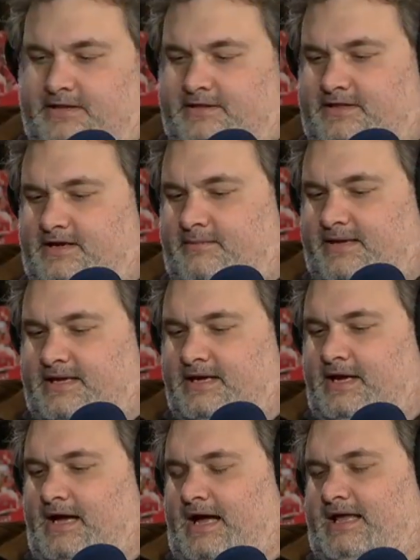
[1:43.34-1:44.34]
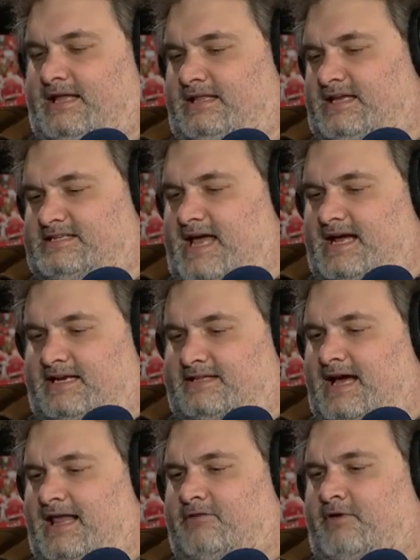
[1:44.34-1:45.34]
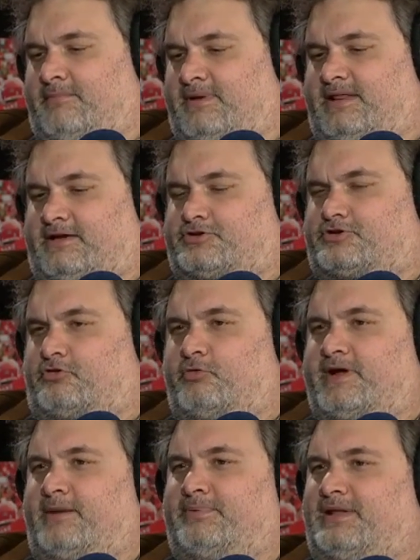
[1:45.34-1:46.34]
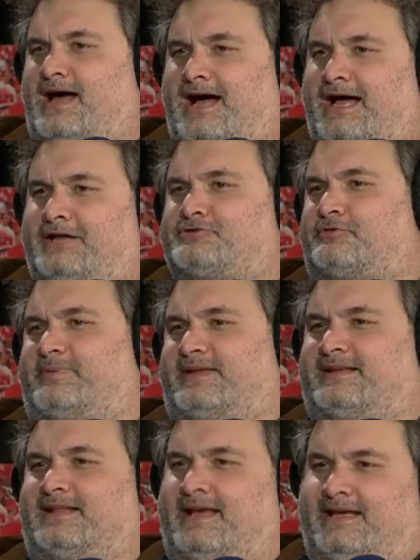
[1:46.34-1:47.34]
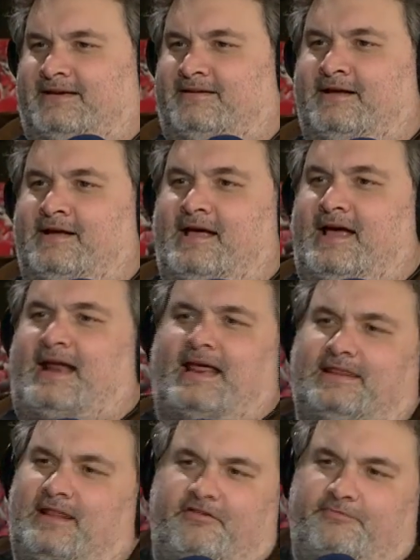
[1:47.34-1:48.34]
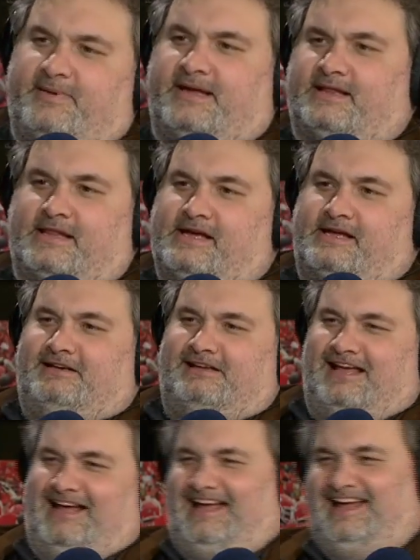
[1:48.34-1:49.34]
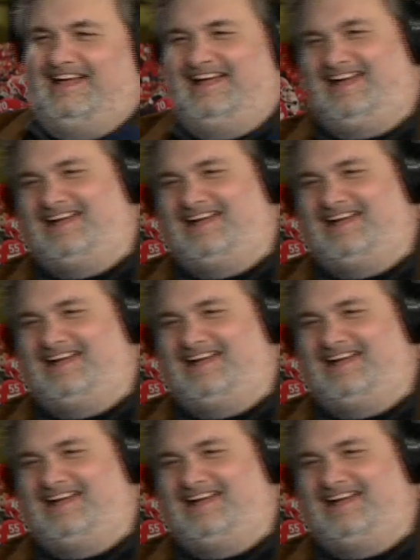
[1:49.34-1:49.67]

the thing, I'm like, he's not going to tolerate me like screwing up lines or being late. Right. And I love being late. Yeah.